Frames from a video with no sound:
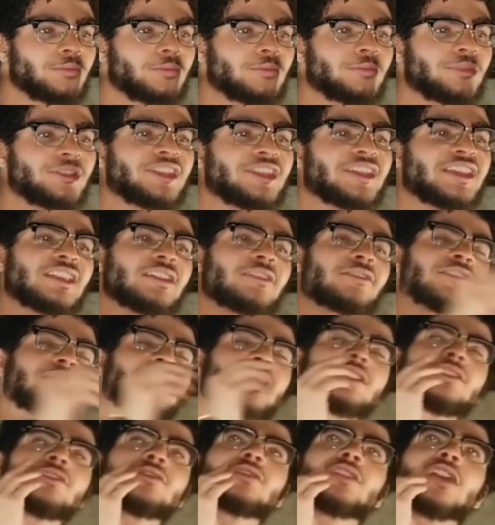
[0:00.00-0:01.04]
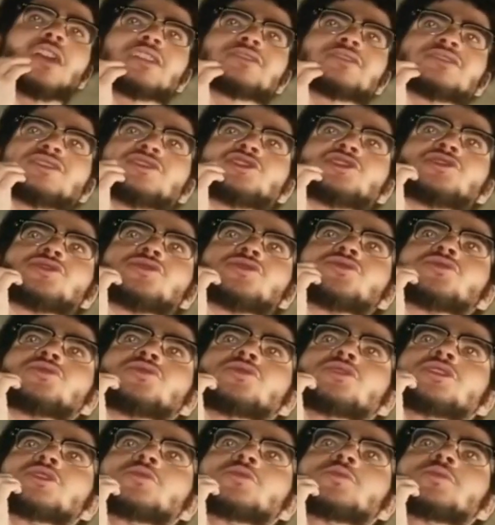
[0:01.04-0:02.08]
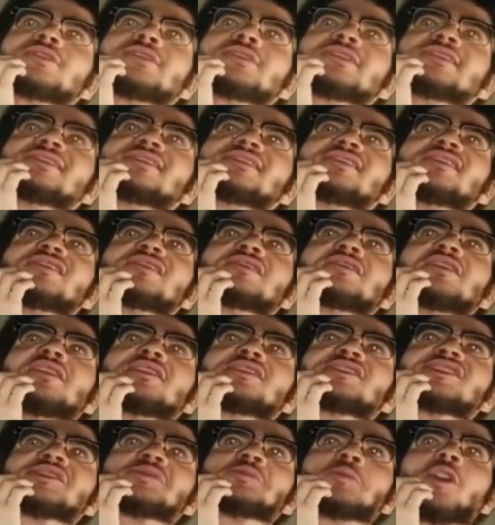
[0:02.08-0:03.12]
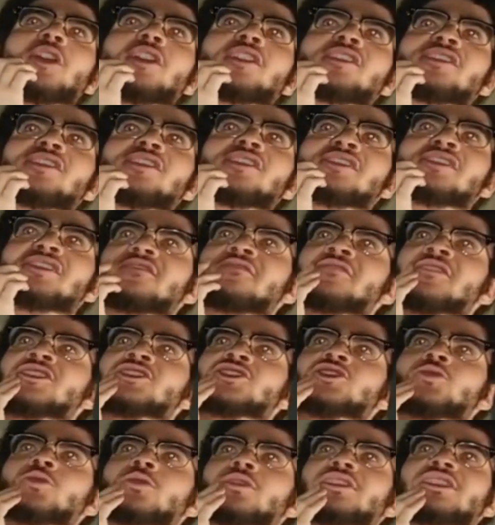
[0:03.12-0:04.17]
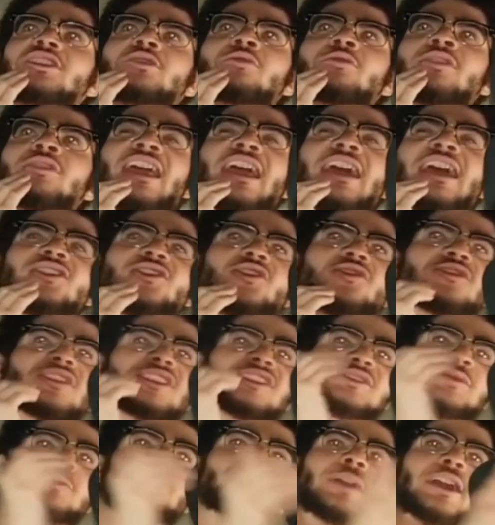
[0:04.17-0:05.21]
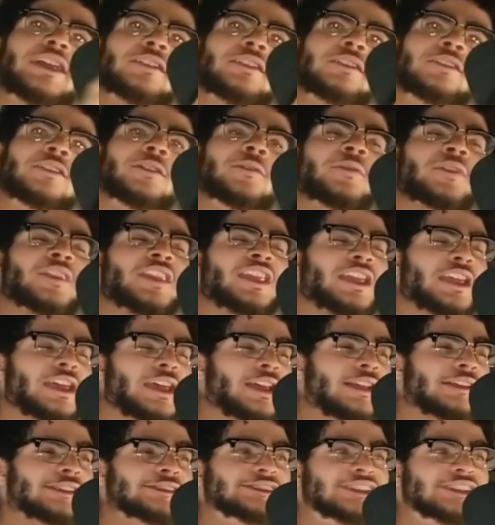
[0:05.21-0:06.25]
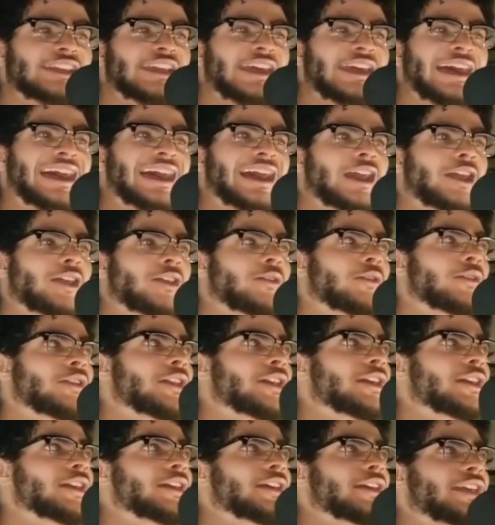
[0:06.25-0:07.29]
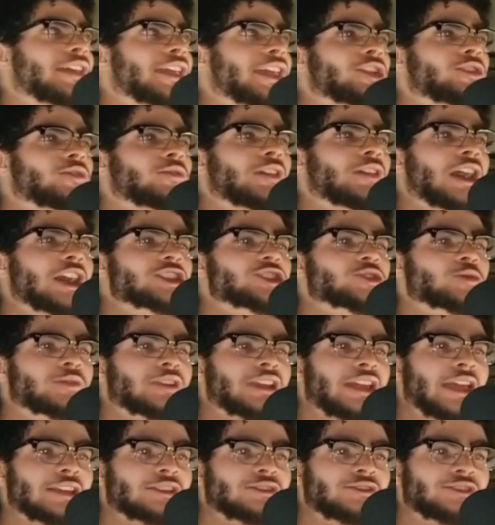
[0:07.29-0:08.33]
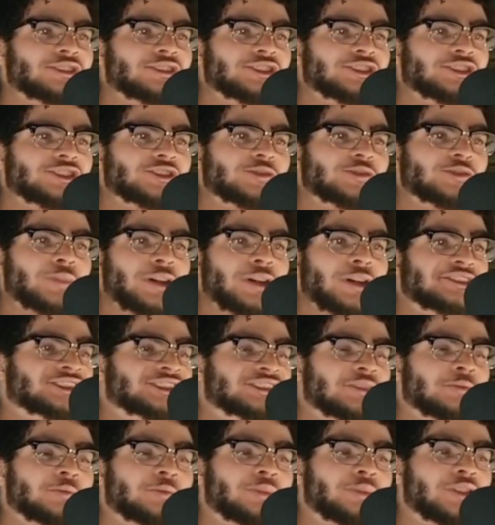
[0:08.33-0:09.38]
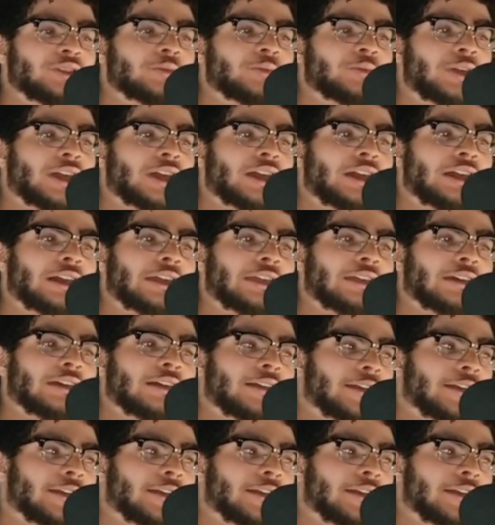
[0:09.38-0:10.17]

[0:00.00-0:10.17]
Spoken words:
But then if Inuyasha truly was a smarter individual, he would handle this better. And I'll say how. Inuyasha would handle this better simply by